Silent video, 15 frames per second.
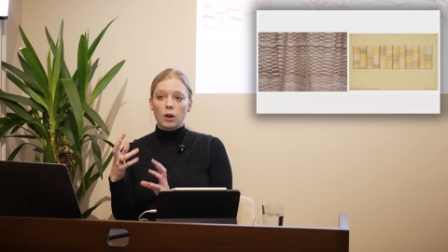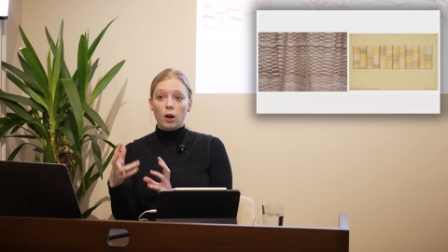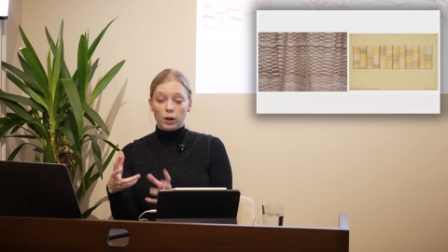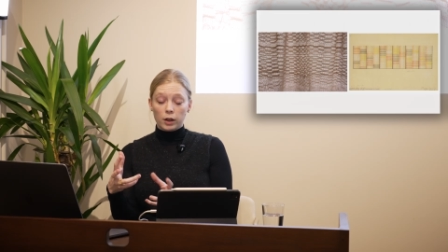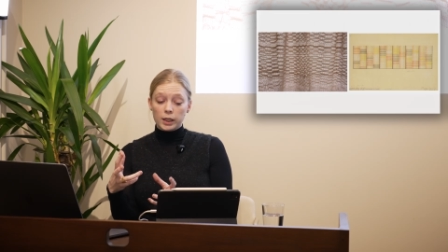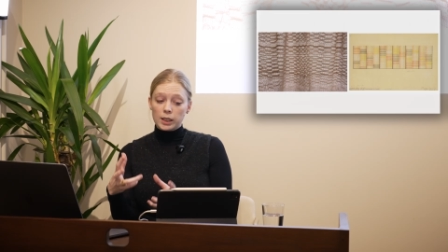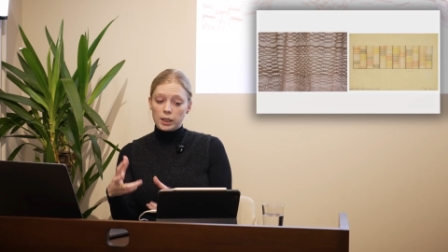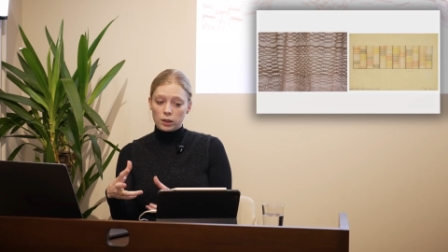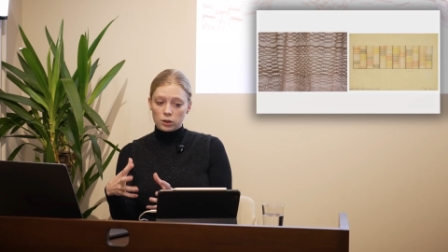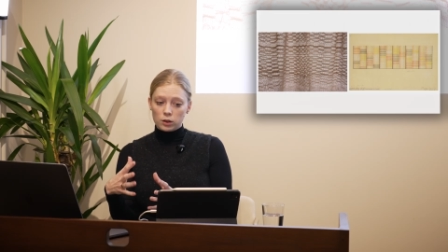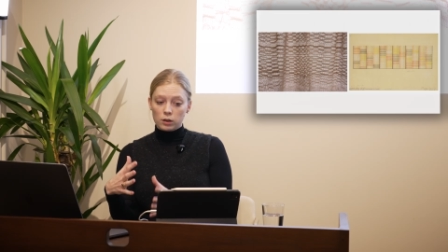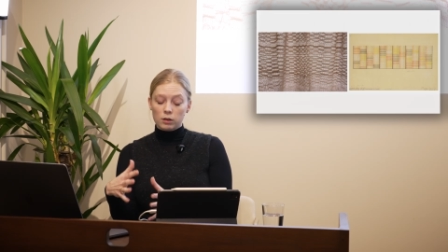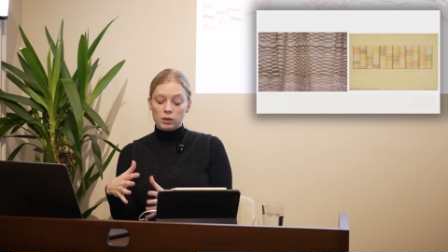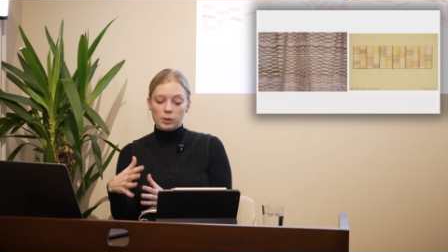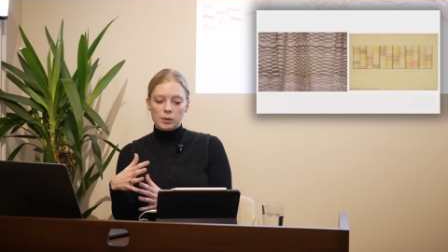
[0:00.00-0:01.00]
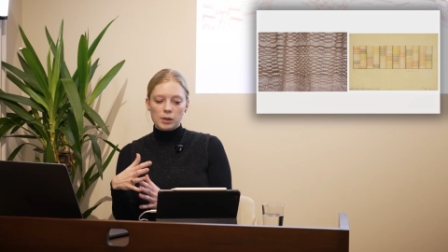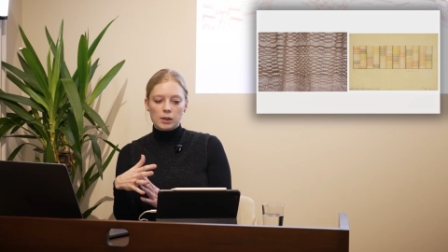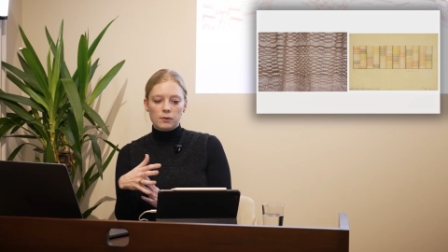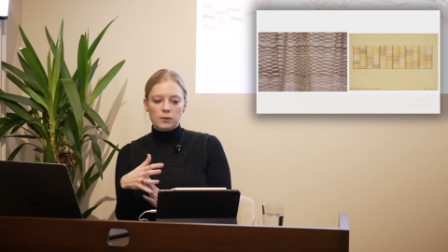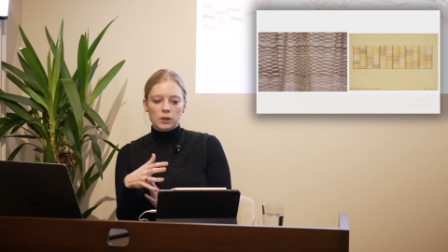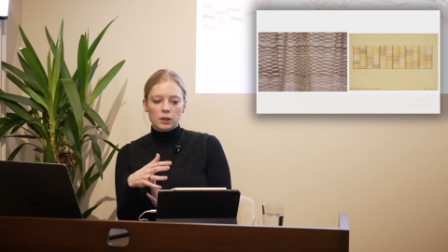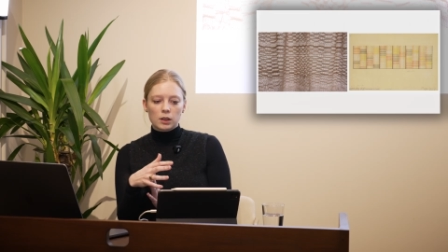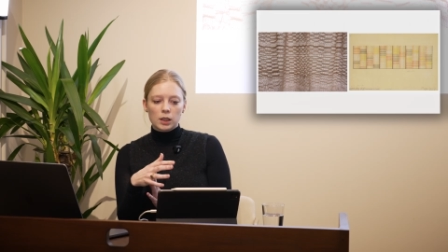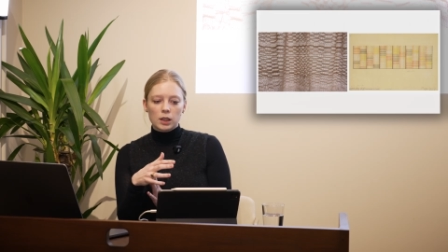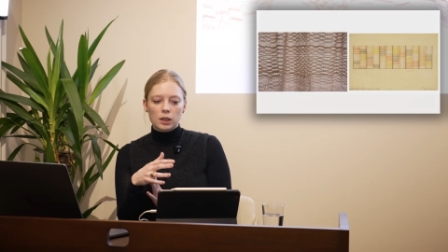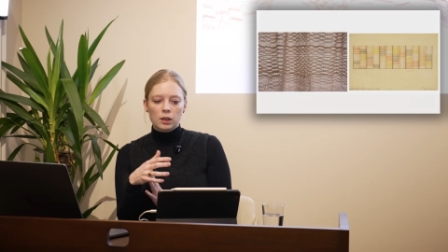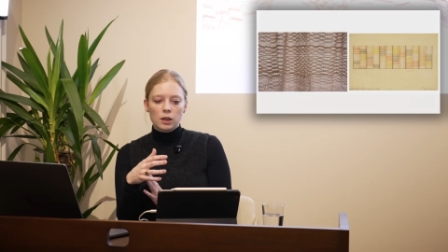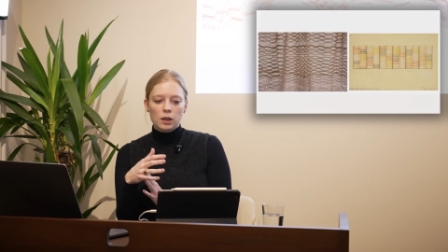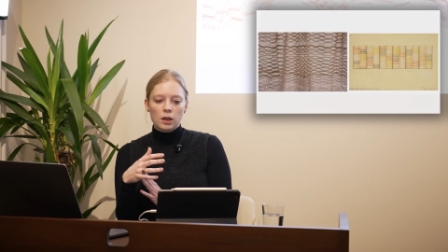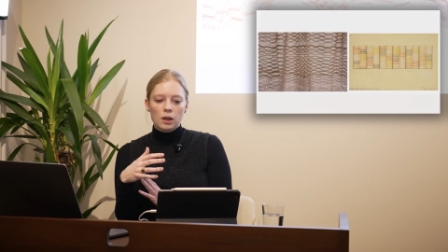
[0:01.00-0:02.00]
architecture specifically.
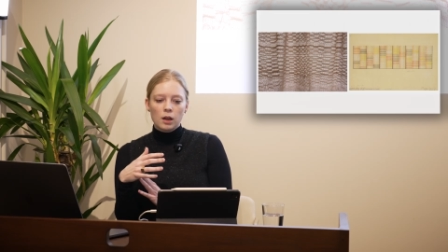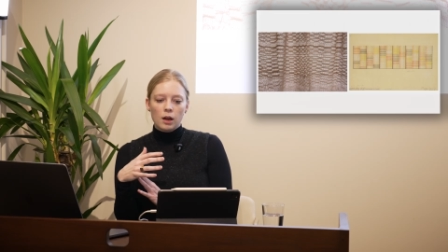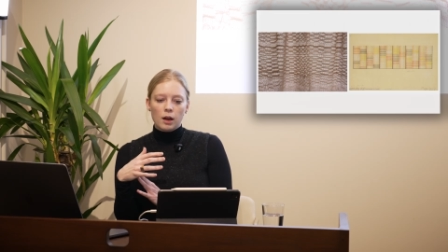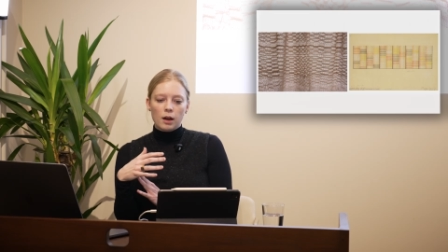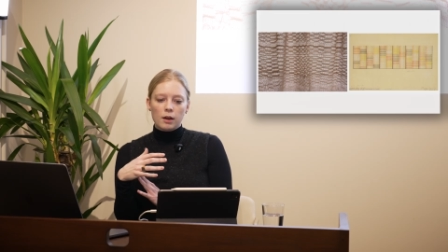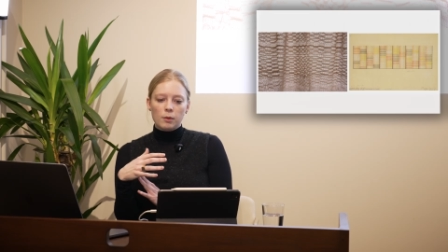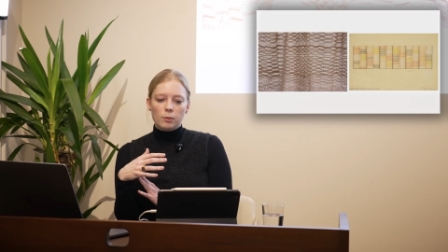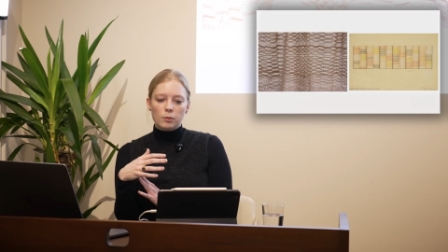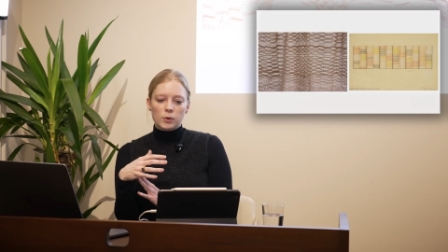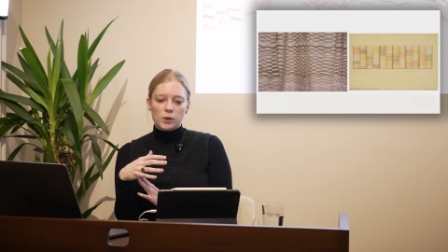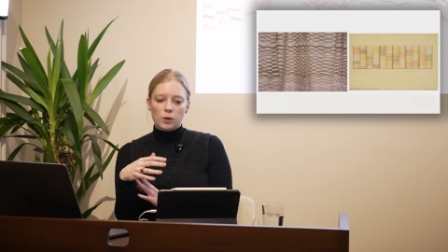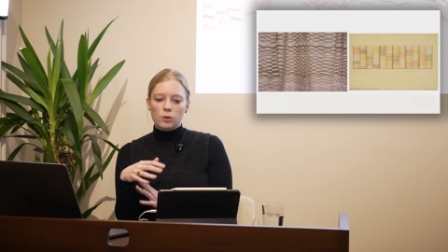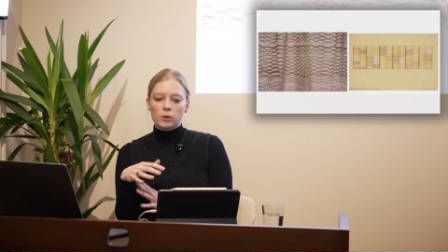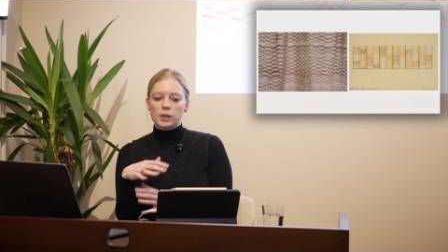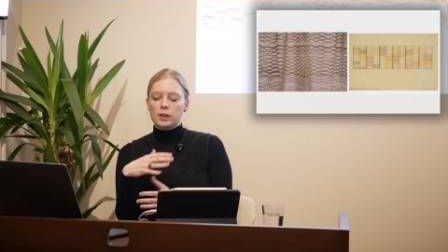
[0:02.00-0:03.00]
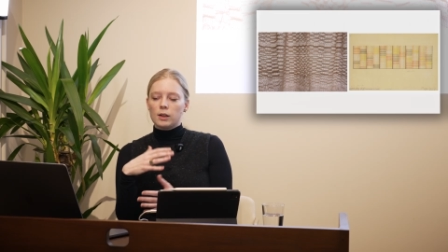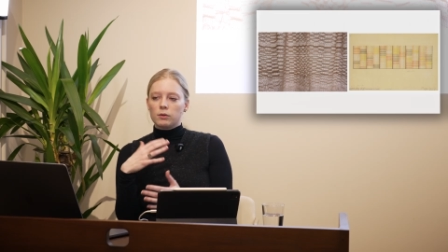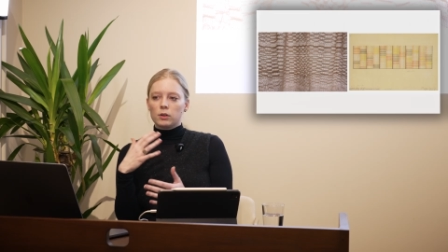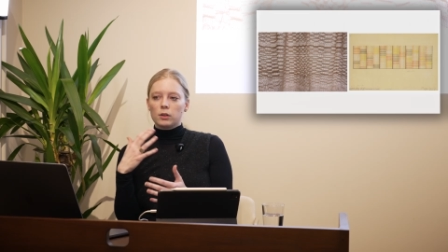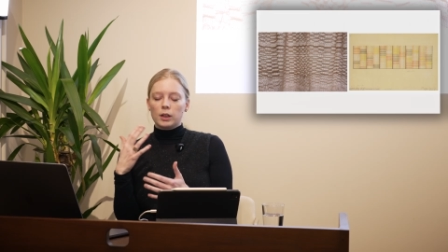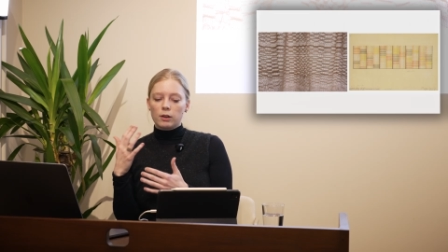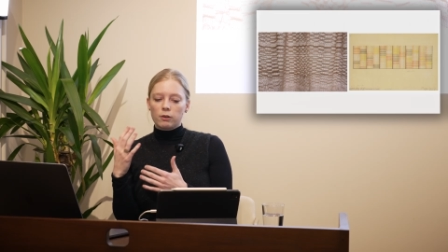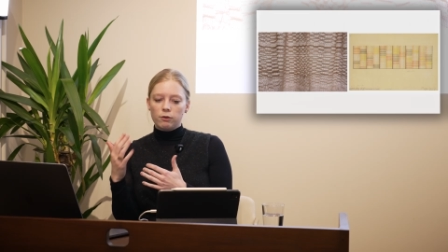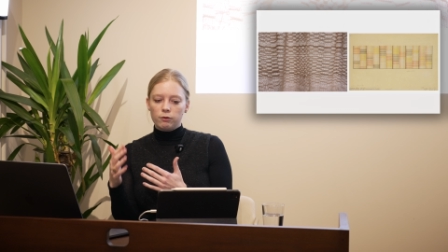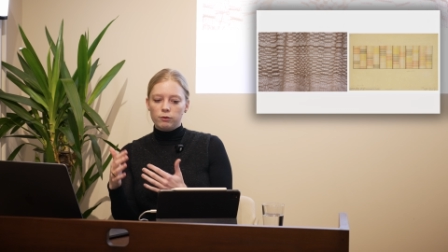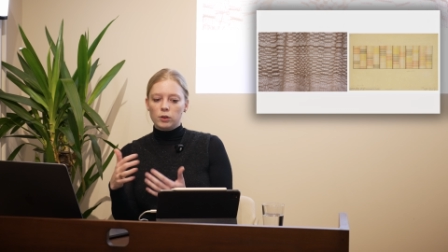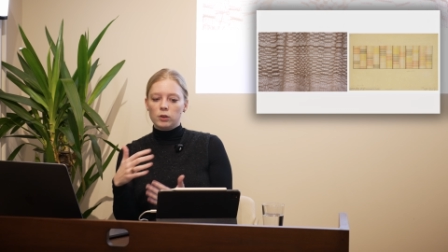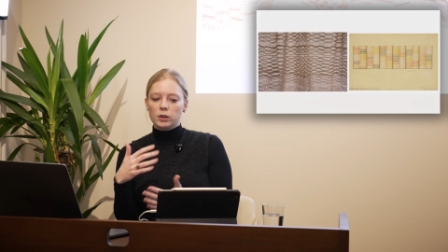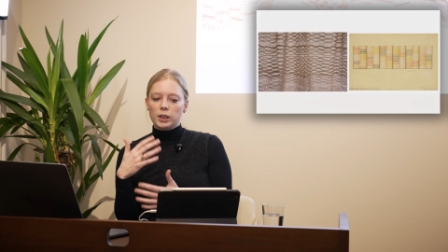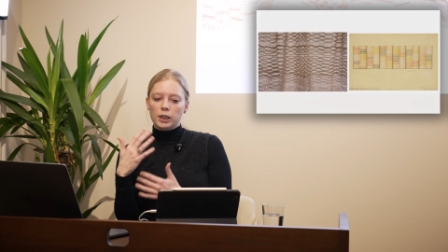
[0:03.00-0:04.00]
So it was never
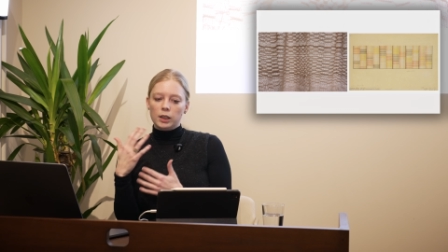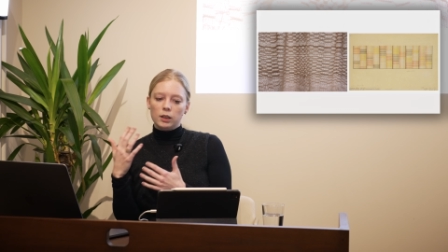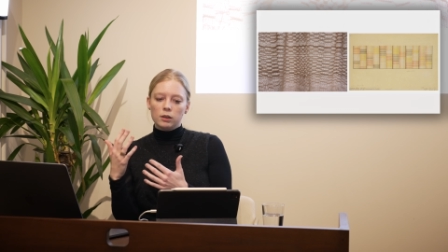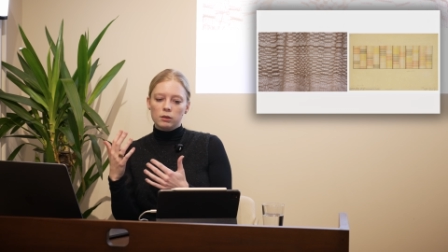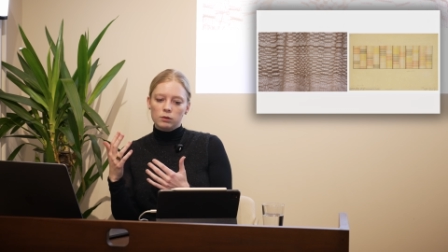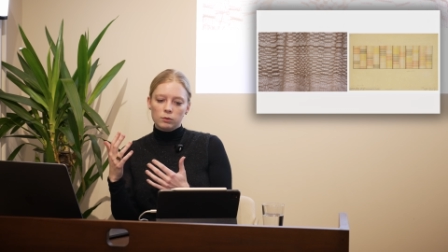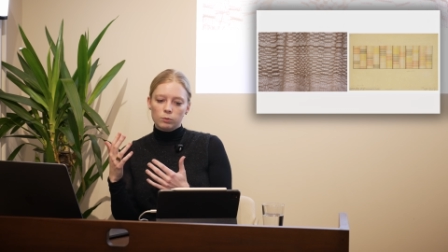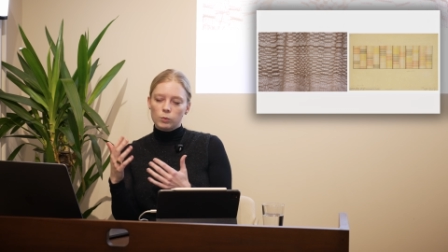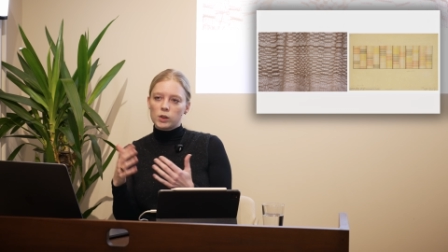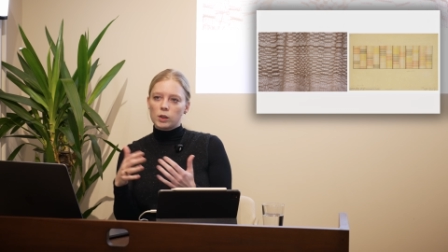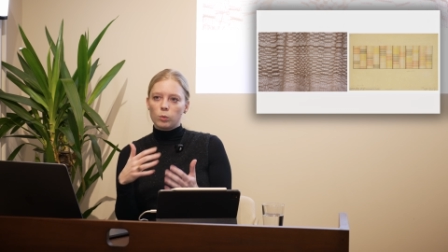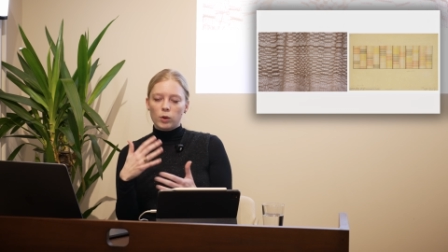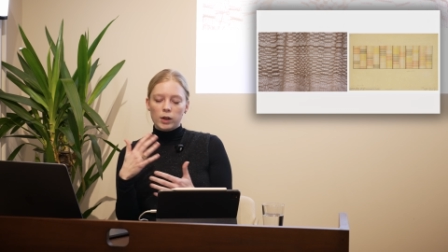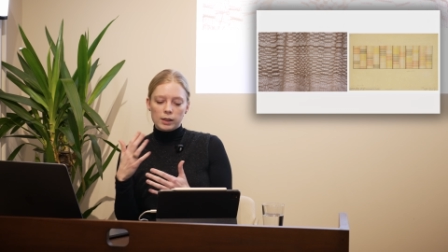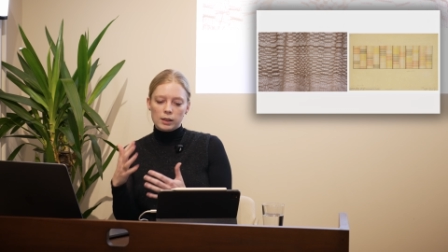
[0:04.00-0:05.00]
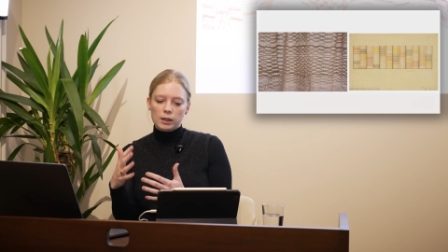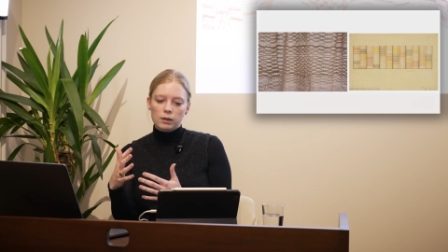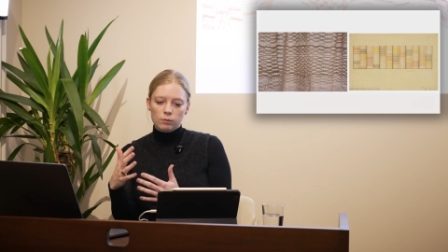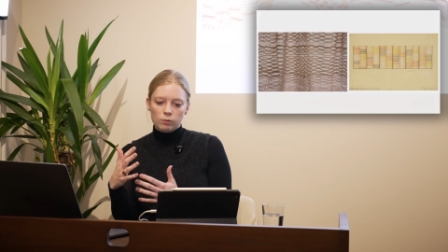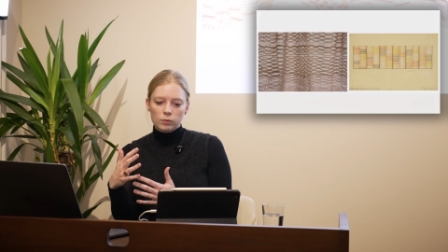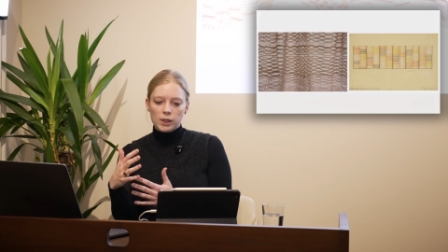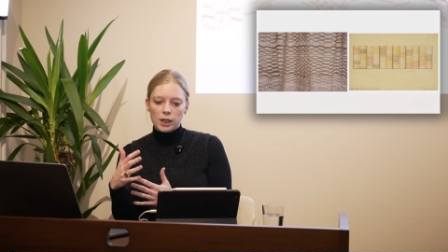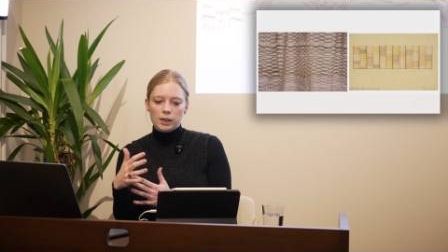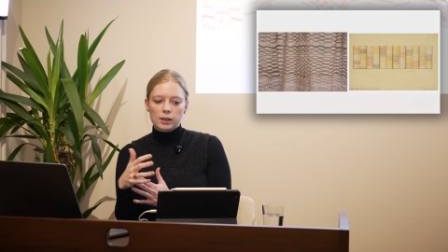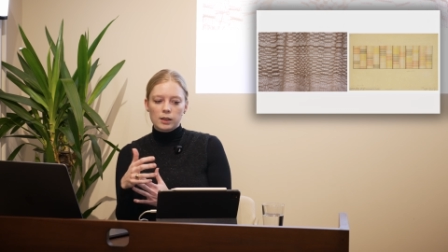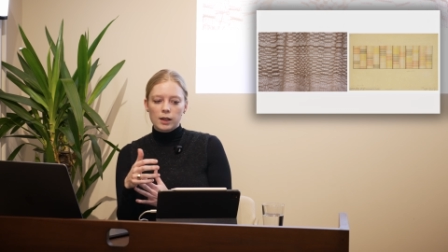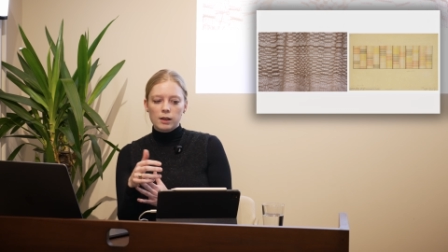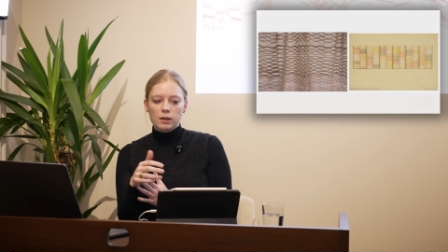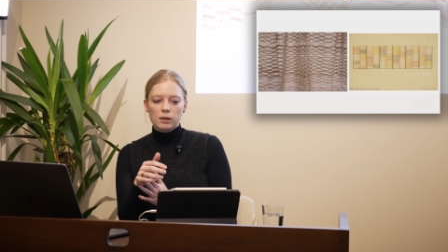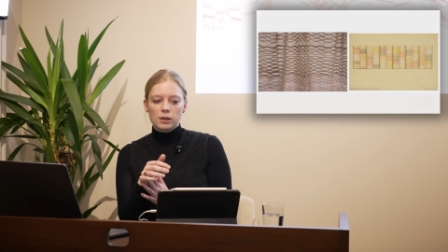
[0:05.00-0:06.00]
fully suppressing
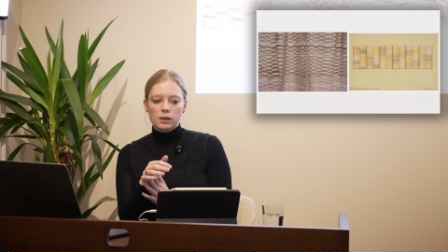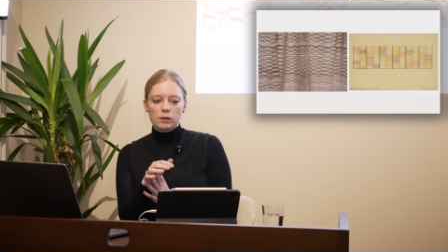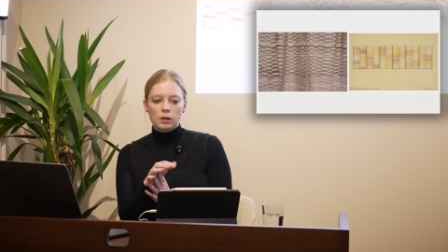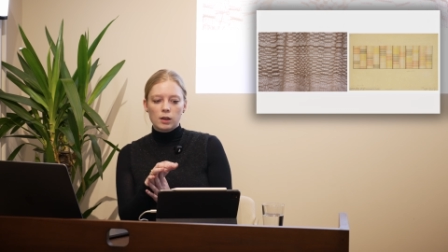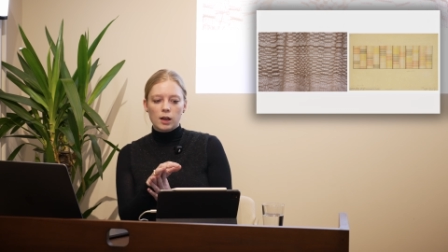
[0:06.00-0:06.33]
textiles.